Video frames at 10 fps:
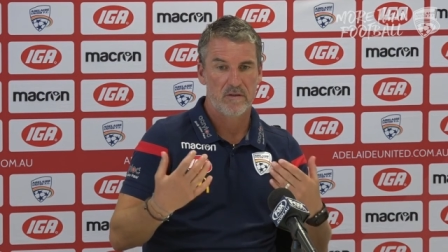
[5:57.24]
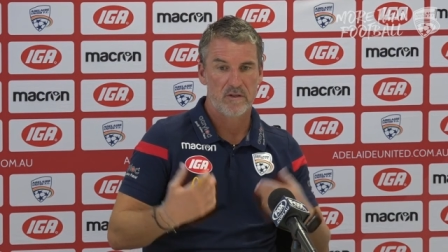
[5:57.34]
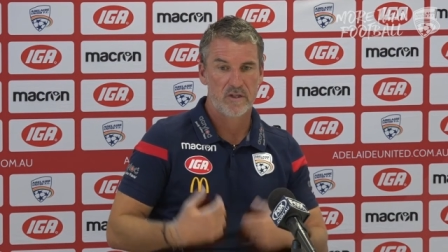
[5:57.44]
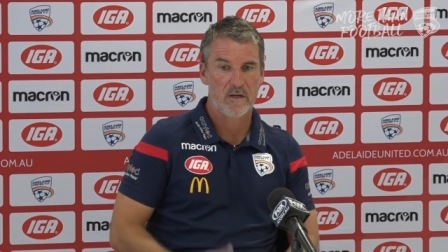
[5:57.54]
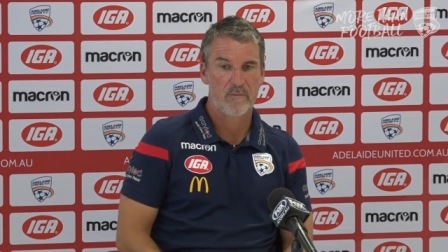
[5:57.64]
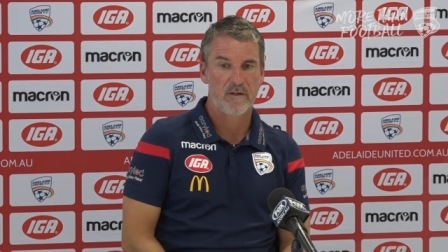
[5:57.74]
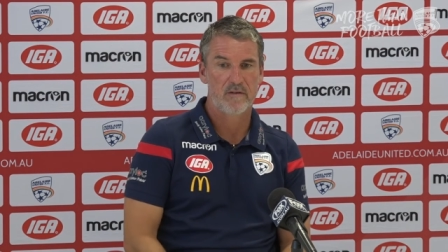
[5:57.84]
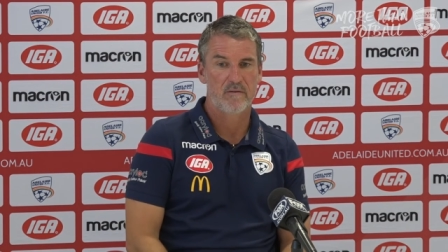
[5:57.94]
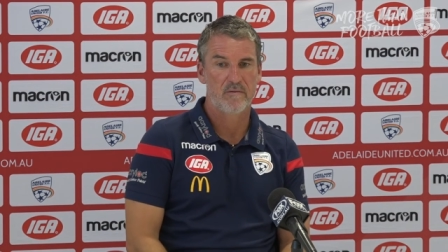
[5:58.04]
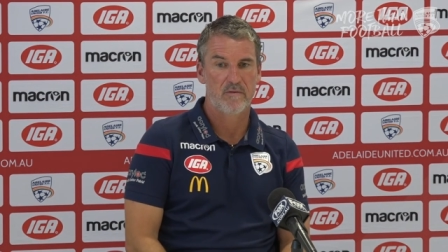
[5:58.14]

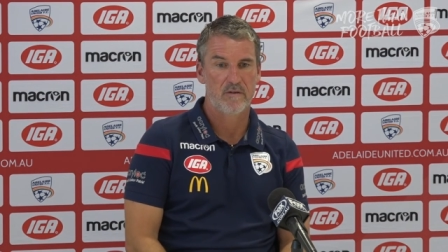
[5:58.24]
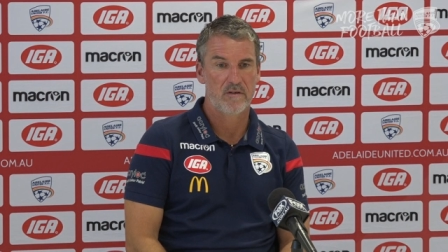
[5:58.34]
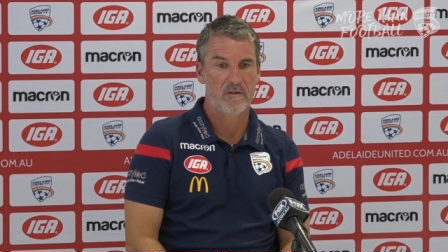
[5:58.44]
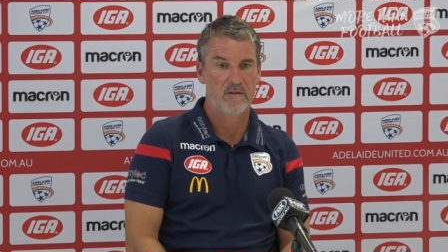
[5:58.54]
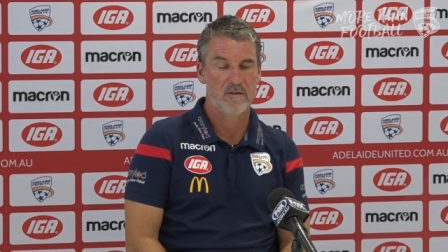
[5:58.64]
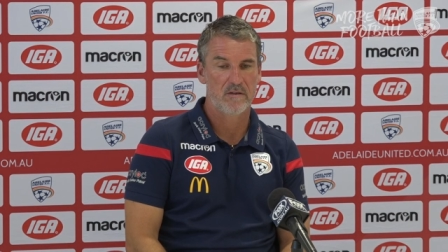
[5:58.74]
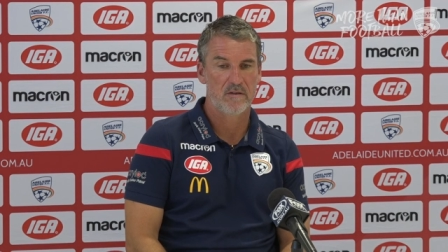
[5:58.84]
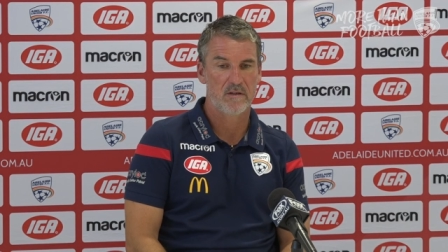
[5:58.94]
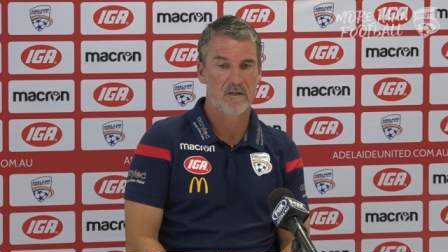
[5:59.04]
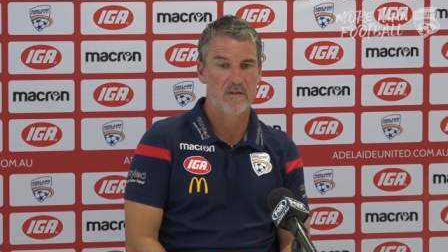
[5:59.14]
chairman,
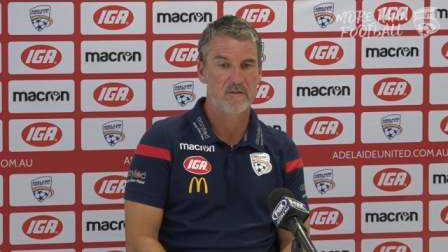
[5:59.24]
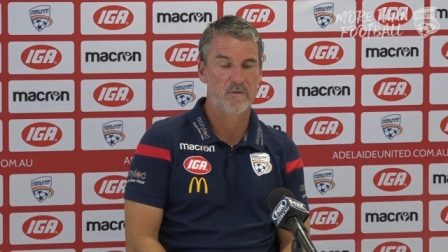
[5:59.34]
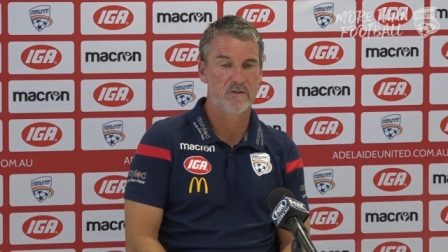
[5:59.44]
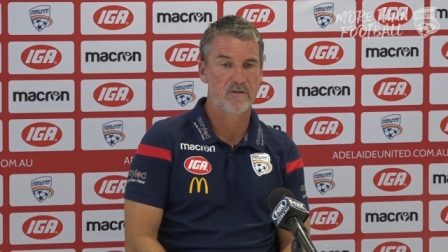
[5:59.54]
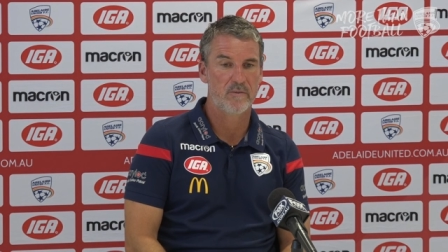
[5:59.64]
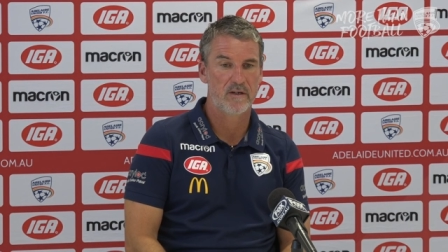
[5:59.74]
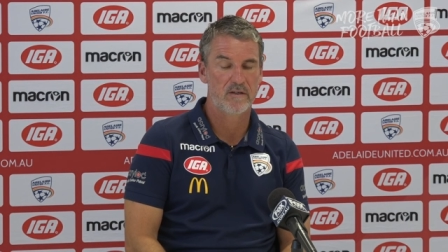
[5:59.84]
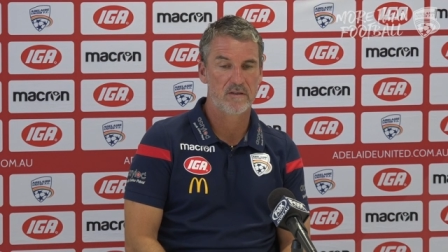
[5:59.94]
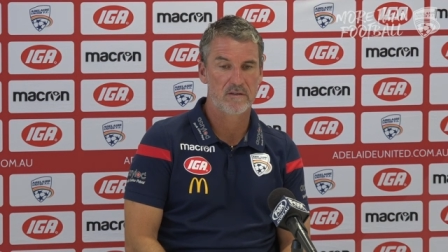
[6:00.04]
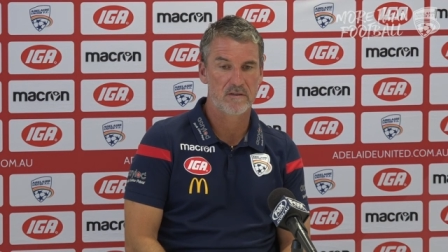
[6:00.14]
the sports
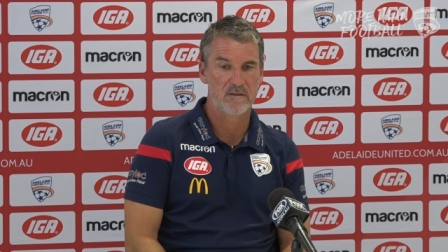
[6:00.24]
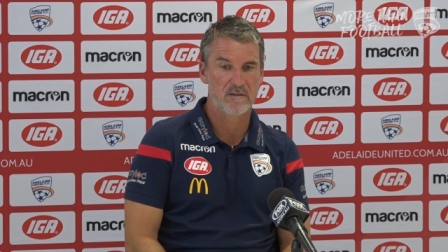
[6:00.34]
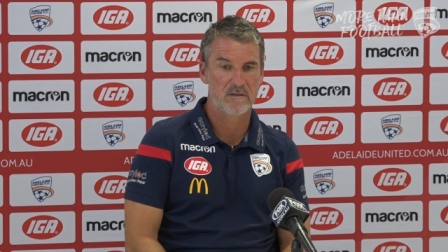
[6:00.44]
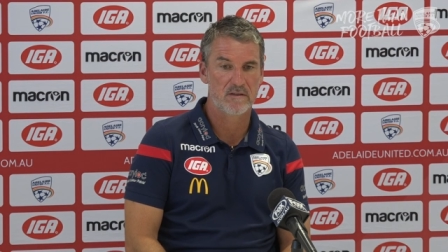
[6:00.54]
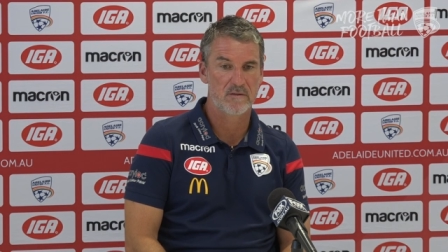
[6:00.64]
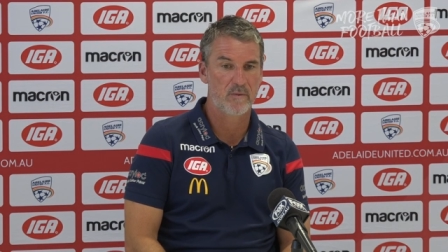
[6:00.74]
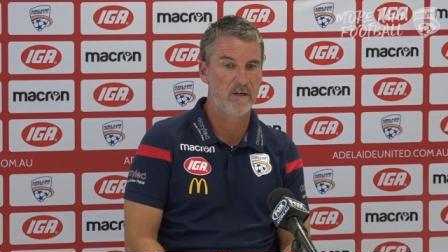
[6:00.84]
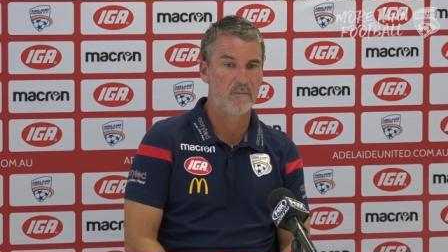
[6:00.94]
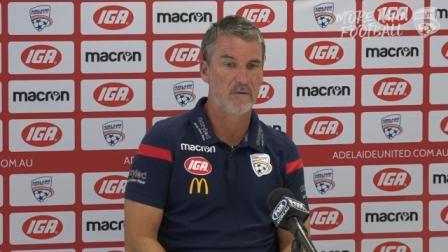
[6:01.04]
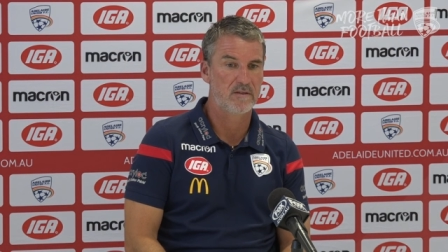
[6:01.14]
director is
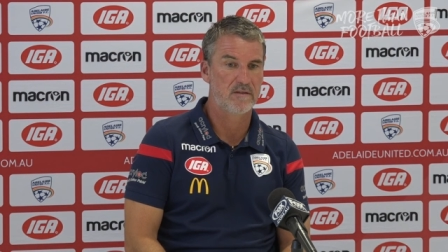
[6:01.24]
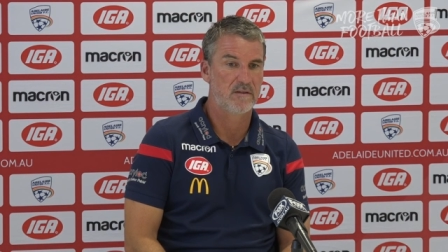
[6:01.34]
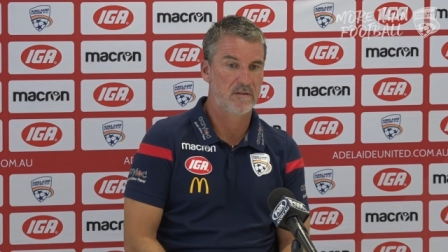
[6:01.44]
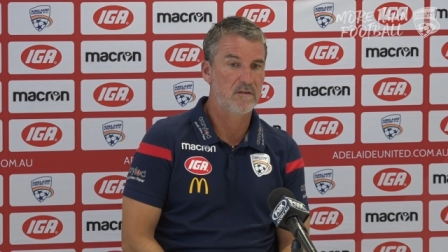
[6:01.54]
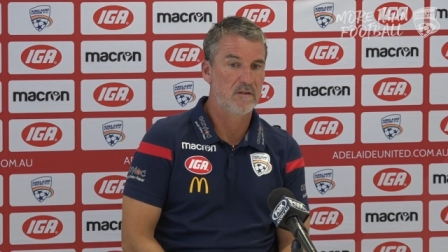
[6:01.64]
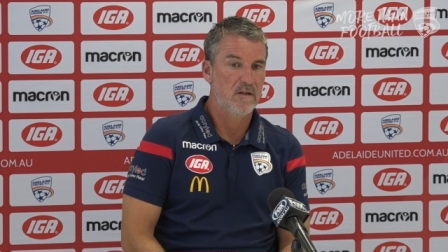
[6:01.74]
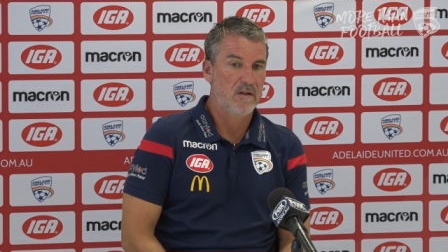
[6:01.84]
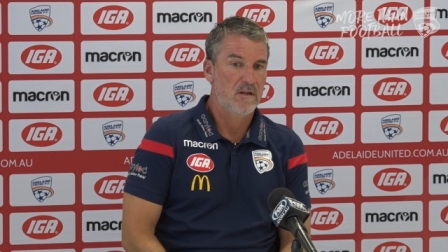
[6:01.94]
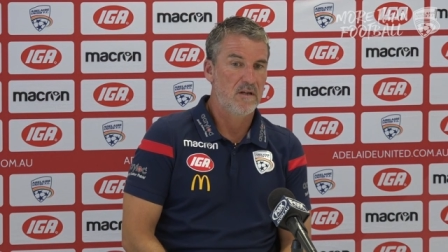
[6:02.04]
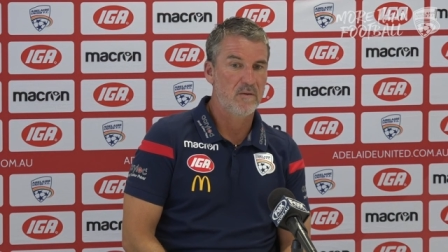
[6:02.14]
away, but
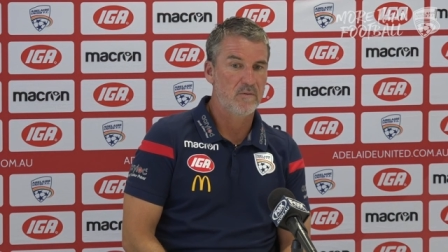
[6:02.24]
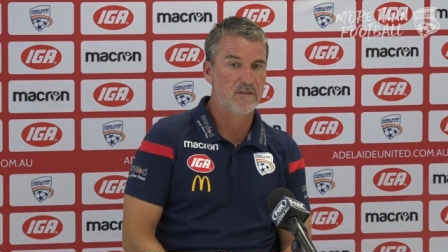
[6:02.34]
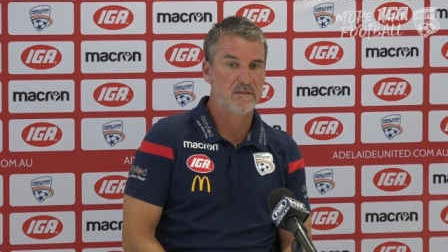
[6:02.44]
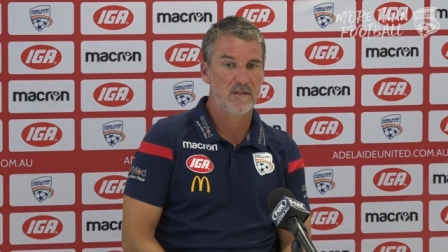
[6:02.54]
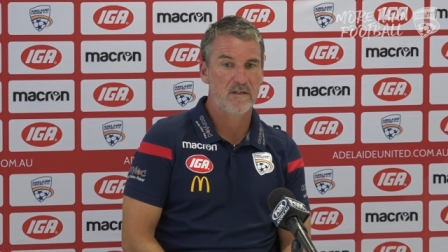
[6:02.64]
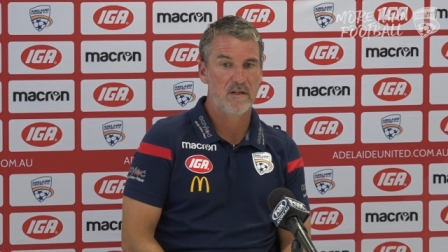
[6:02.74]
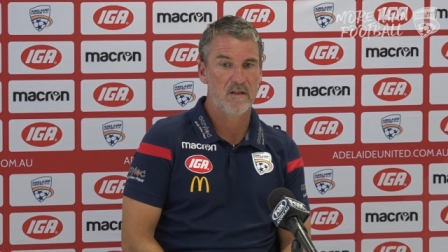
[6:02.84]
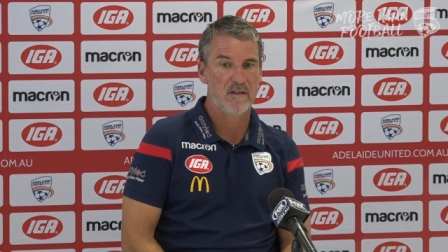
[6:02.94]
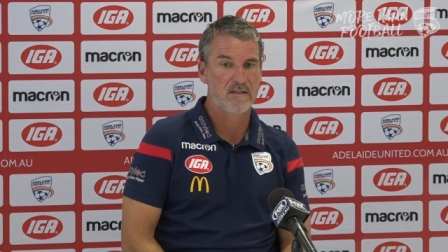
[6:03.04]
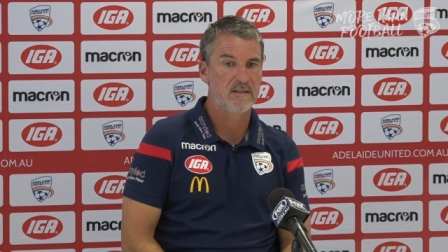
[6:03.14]
he was in this